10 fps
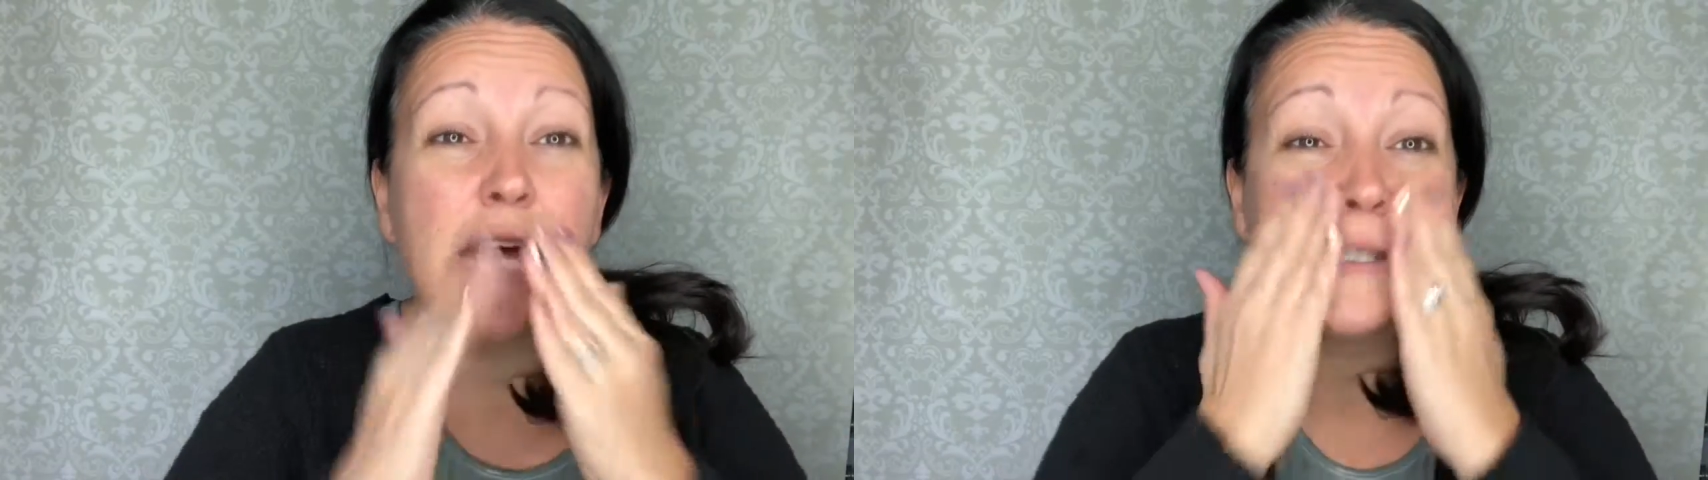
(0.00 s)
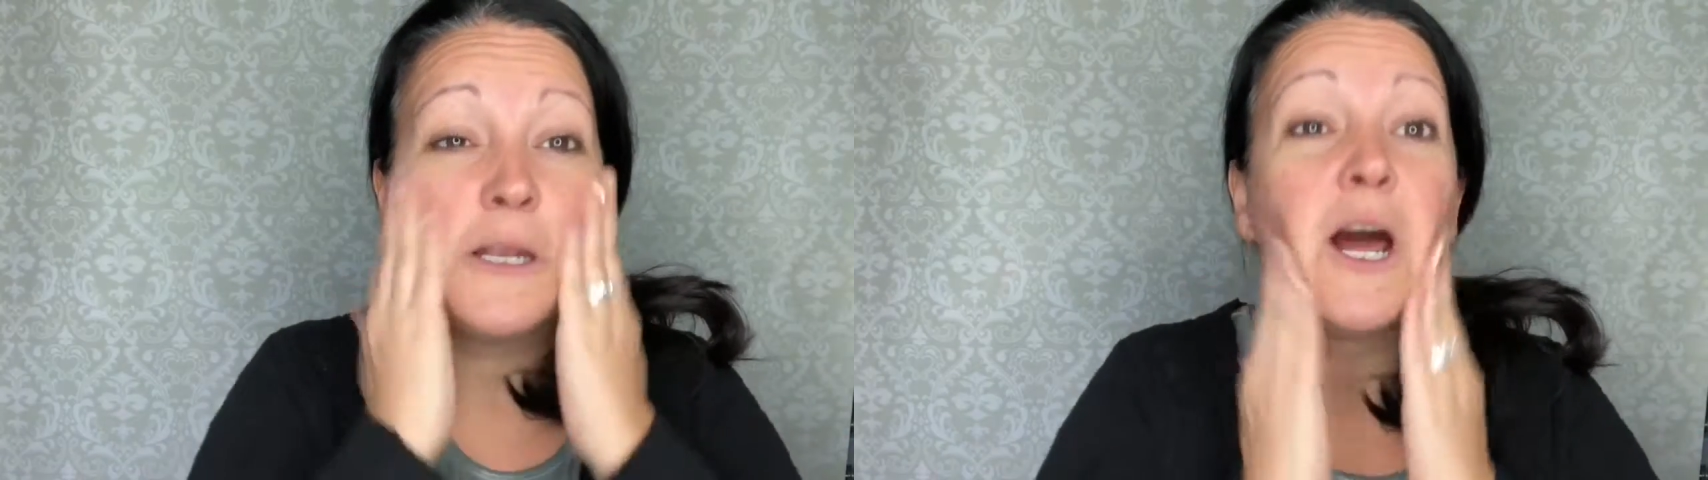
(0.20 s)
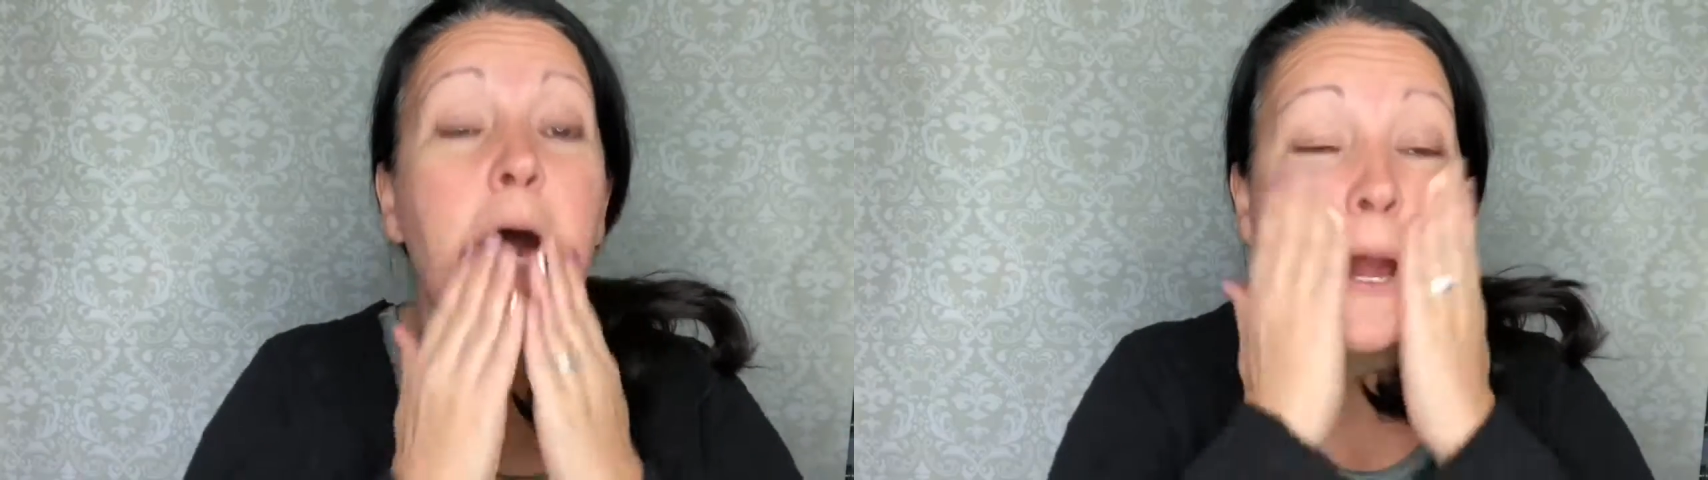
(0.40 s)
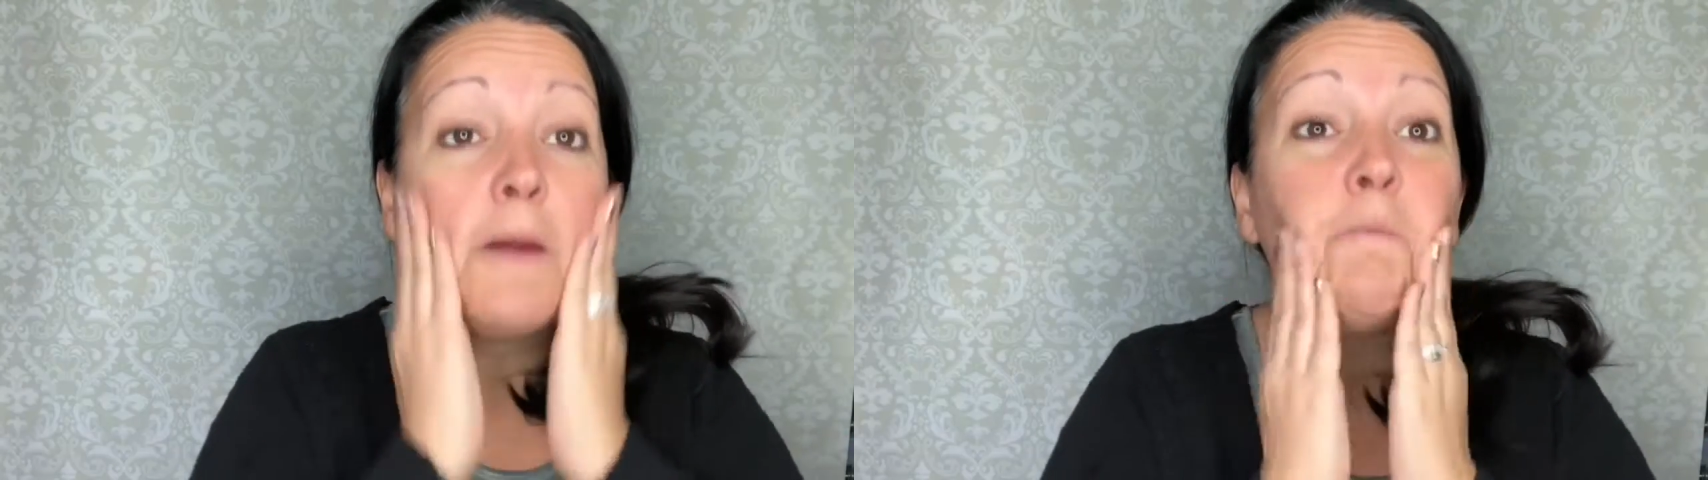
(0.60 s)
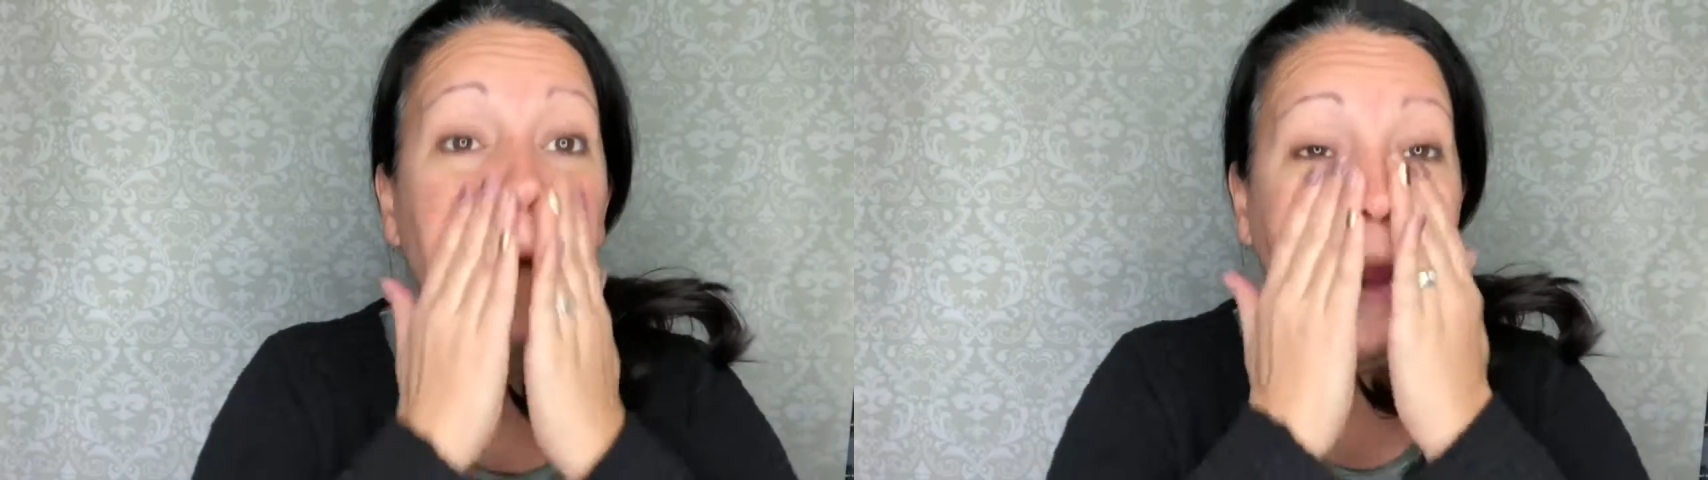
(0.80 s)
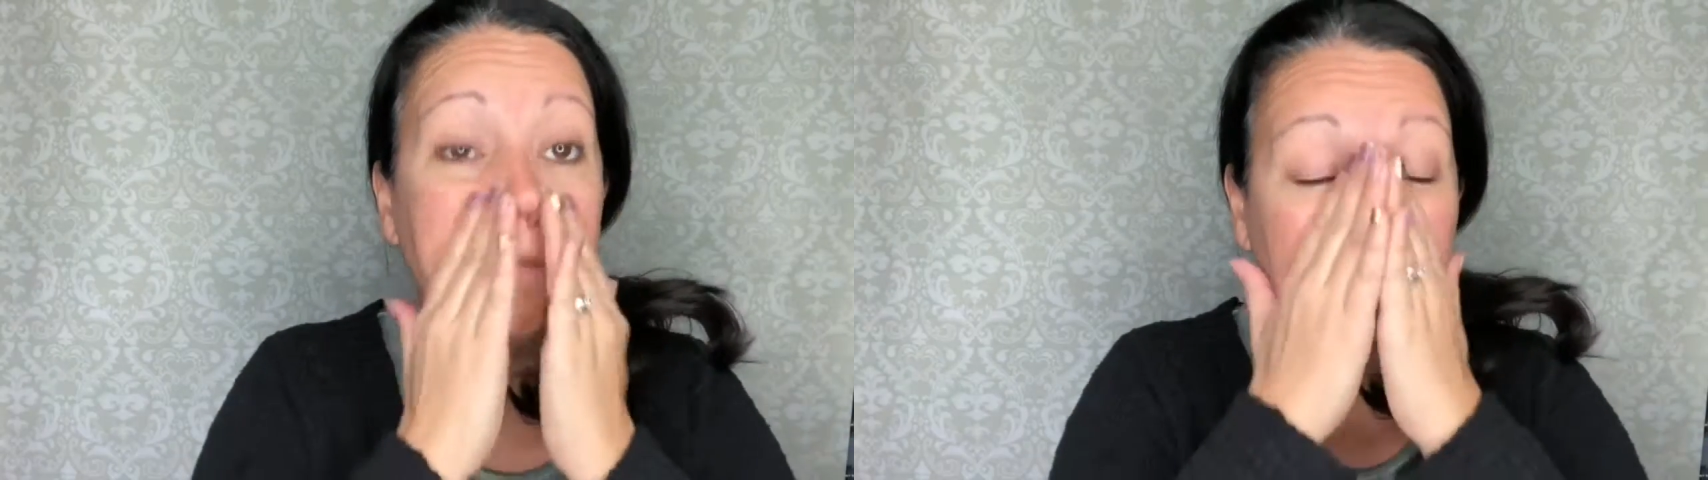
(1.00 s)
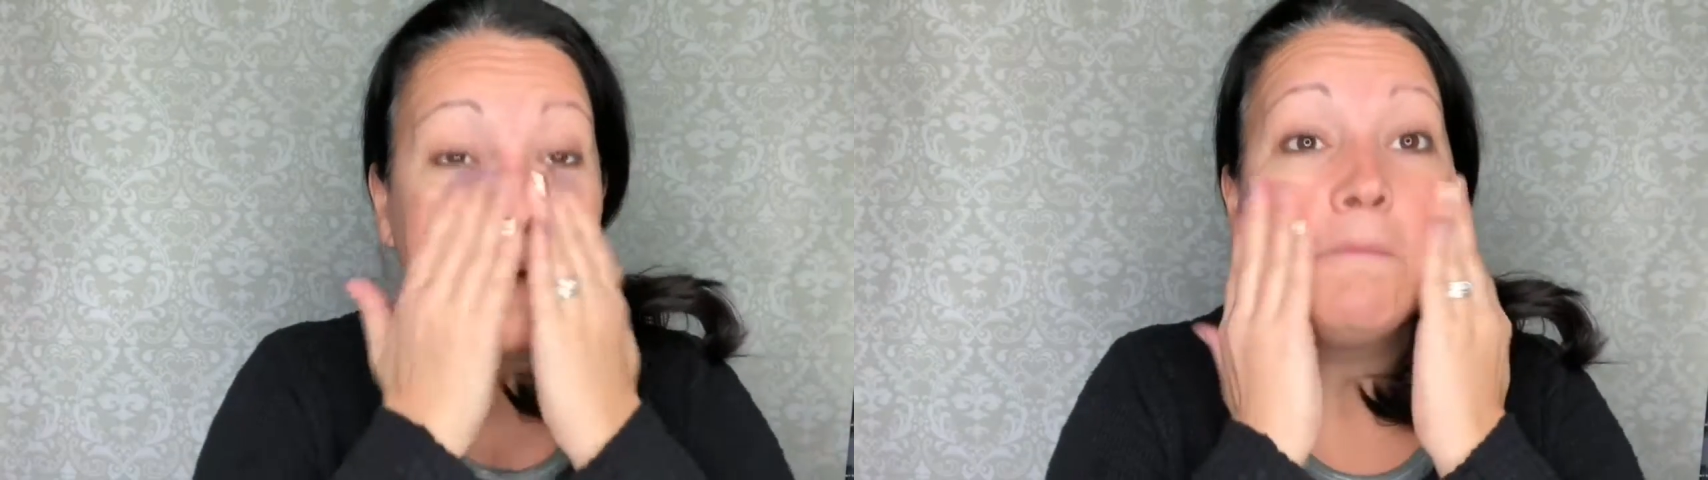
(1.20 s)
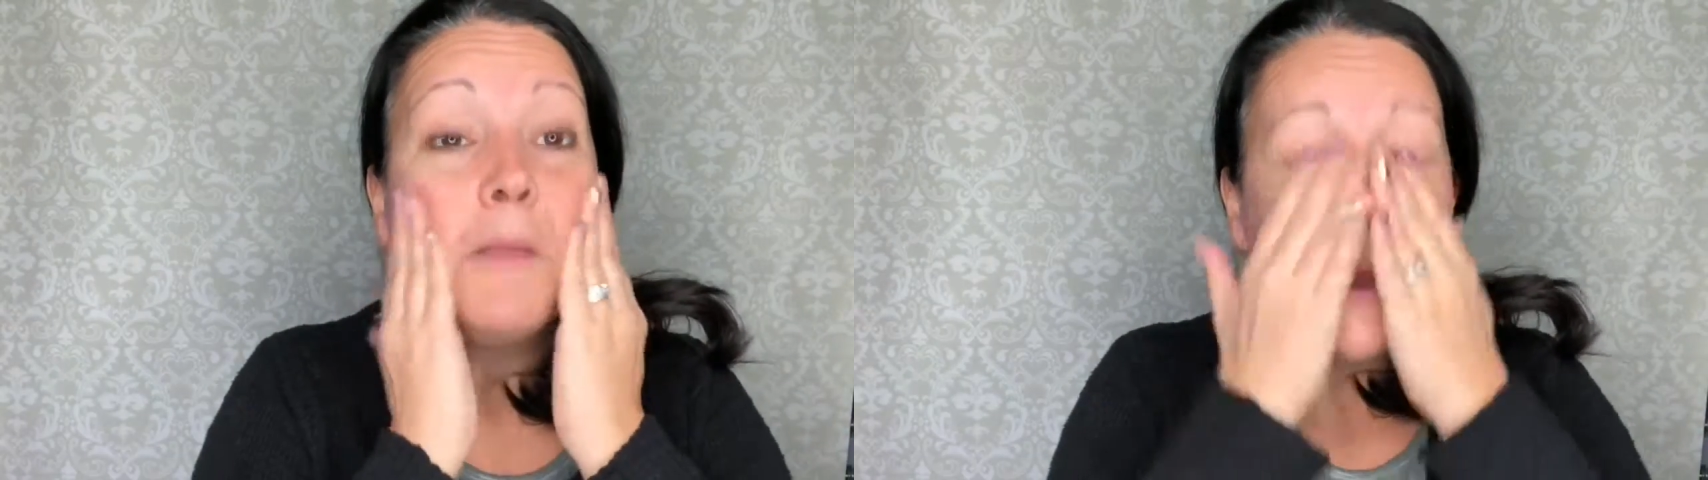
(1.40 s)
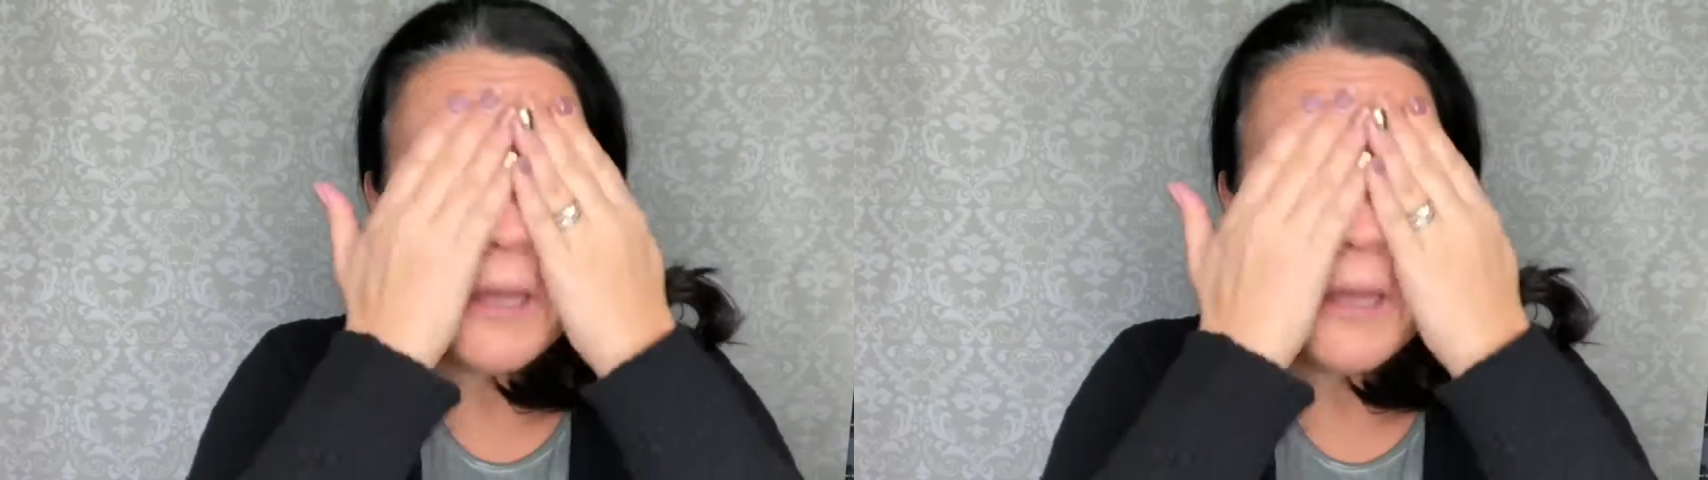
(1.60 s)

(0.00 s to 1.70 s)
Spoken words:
as an eye primer.